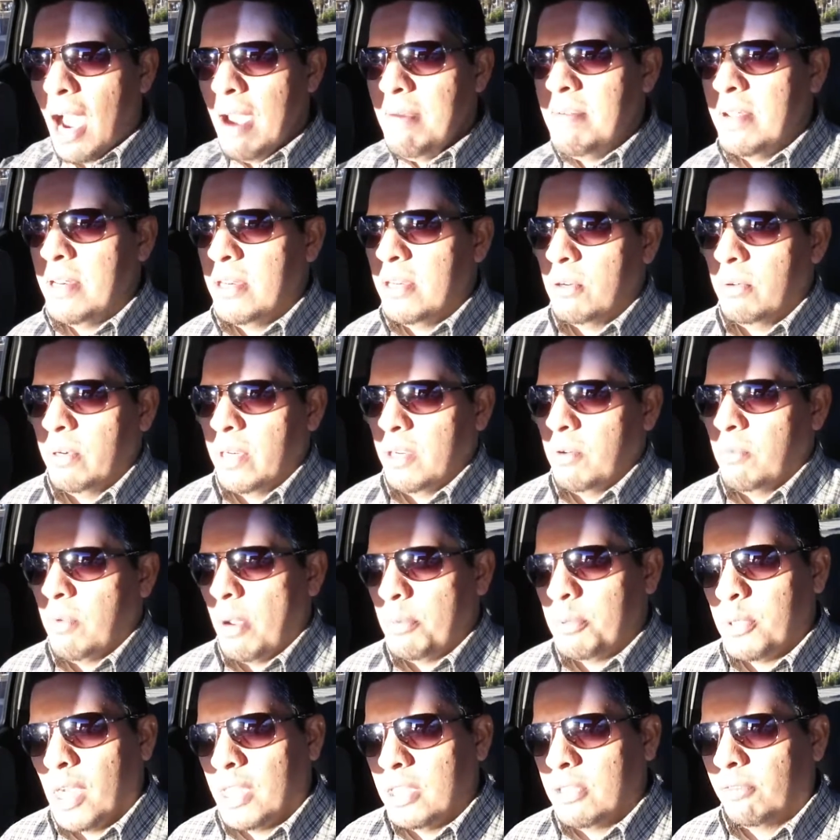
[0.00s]
I've been doing
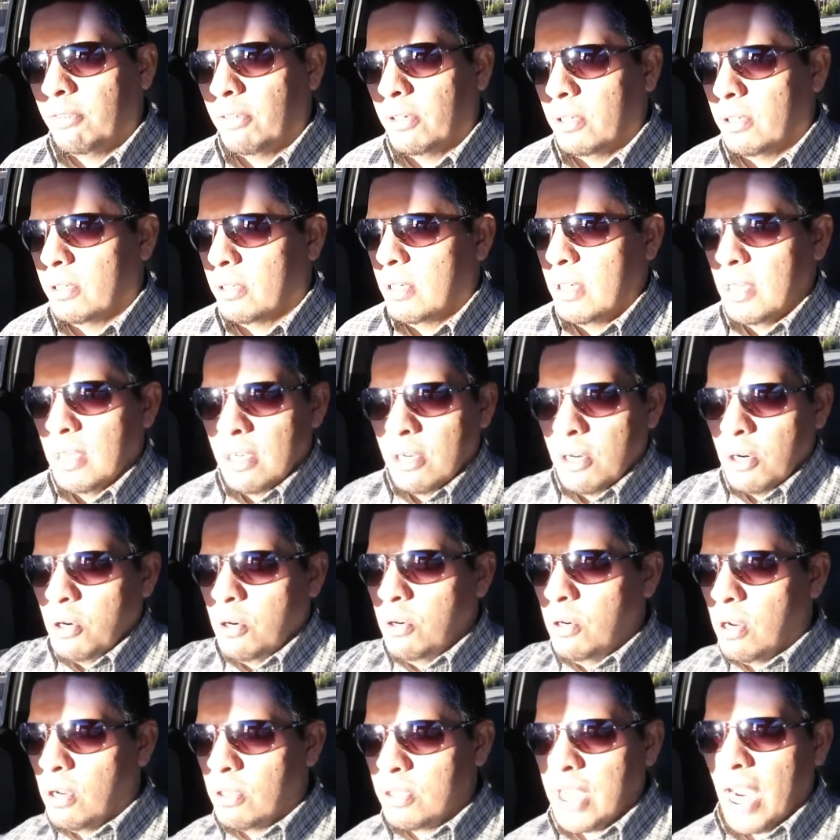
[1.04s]
websites for
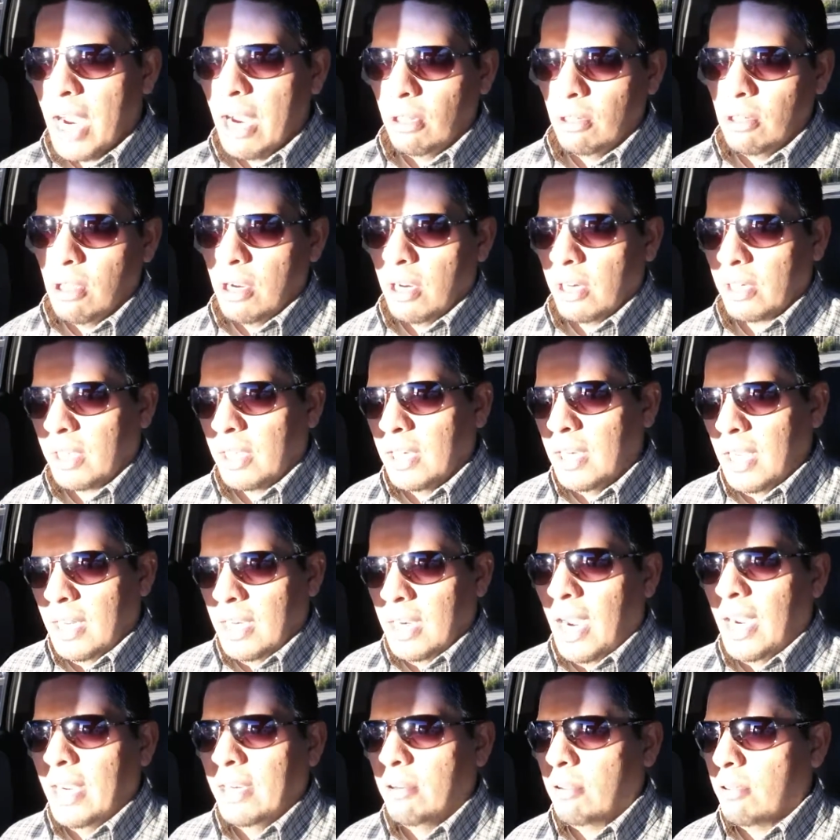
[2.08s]
who knows how long,
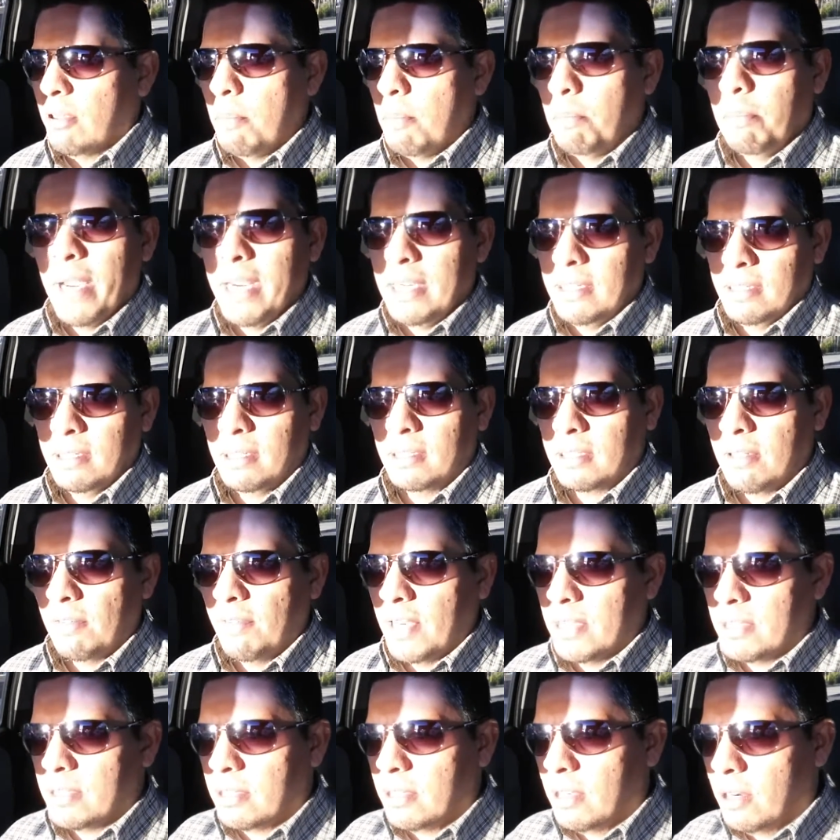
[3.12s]
and I know the basics
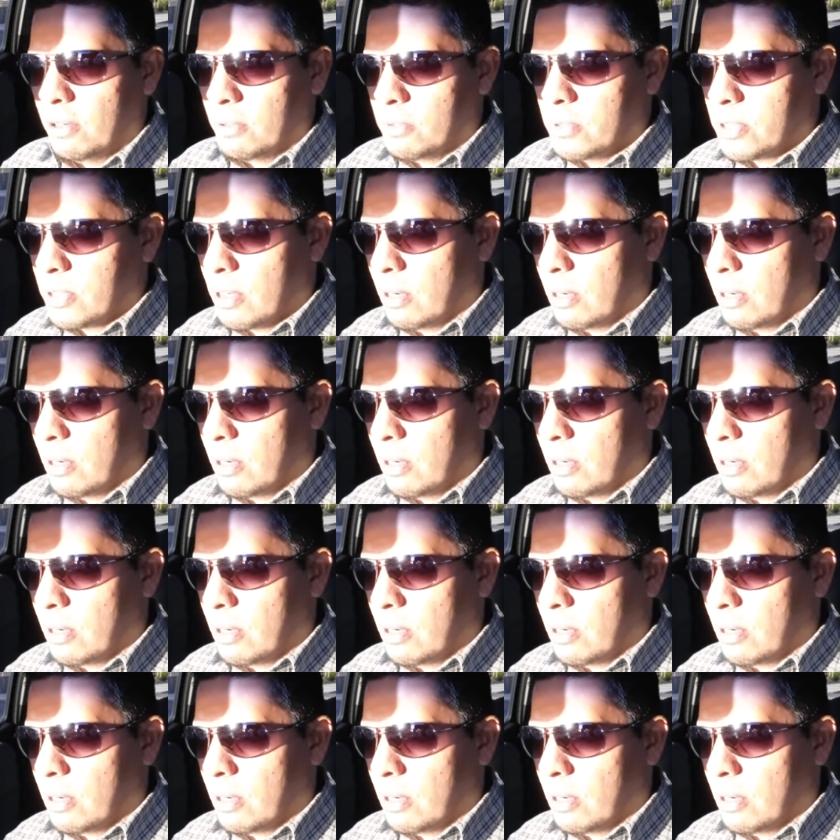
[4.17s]
of SEO.